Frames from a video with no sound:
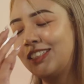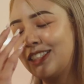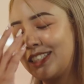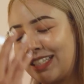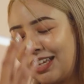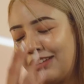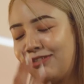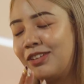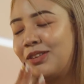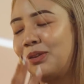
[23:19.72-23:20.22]
just
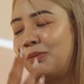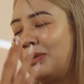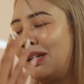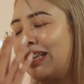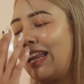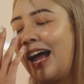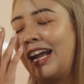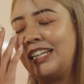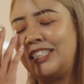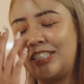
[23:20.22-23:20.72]
give it to me.
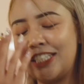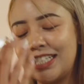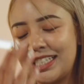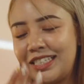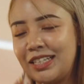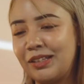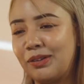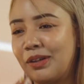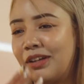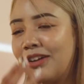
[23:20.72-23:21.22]
Like, I just
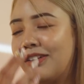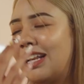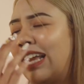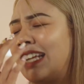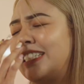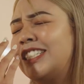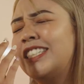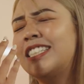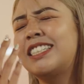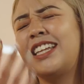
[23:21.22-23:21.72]
need to hear it.
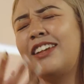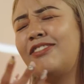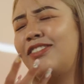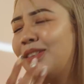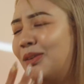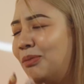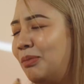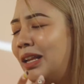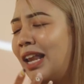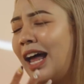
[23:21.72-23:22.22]
Like, just give
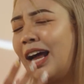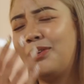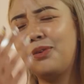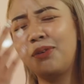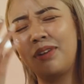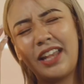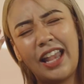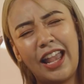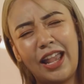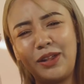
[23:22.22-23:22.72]
it to me. Like, I
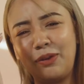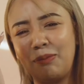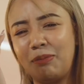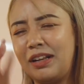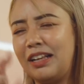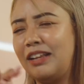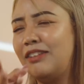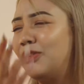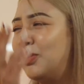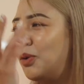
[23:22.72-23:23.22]
don't care you
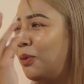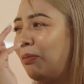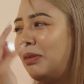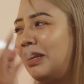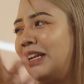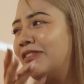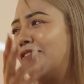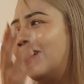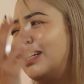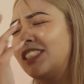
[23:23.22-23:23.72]
believe, you don't
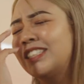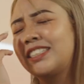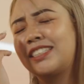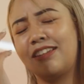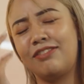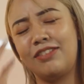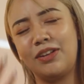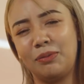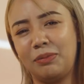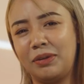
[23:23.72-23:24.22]
believe. Like, just
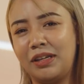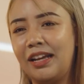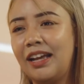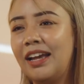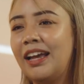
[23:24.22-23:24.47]
give it to me.